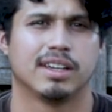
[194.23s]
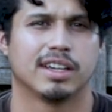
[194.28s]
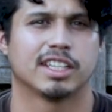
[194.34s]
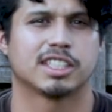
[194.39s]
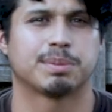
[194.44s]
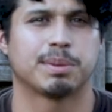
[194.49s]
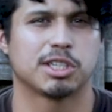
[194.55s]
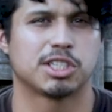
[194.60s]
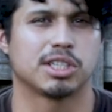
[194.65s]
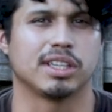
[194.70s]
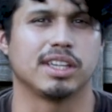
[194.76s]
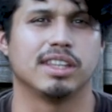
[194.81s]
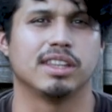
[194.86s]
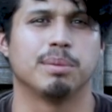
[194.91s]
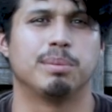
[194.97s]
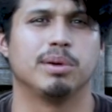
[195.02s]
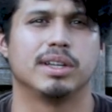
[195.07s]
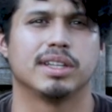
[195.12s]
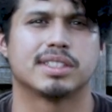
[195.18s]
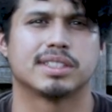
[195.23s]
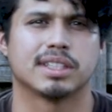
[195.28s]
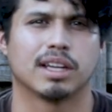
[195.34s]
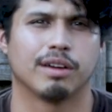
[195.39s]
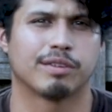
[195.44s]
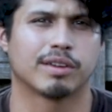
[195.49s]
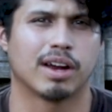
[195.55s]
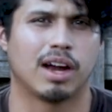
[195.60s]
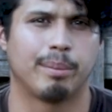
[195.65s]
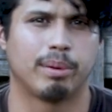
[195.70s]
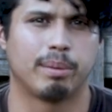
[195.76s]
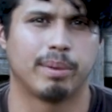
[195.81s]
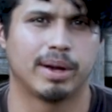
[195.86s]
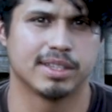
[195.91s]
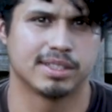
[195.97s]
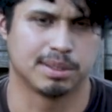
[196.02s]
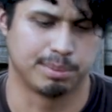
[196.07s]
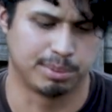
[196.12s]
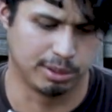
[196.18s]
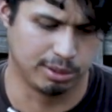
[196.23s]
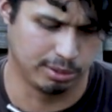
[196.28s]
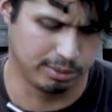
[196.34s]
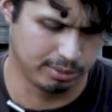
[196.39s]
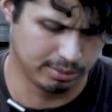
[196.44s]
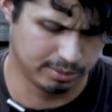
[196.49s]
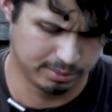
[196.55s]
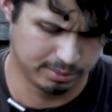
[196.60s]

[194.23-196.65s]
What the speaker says: especially in the boot itself, compromise the boot.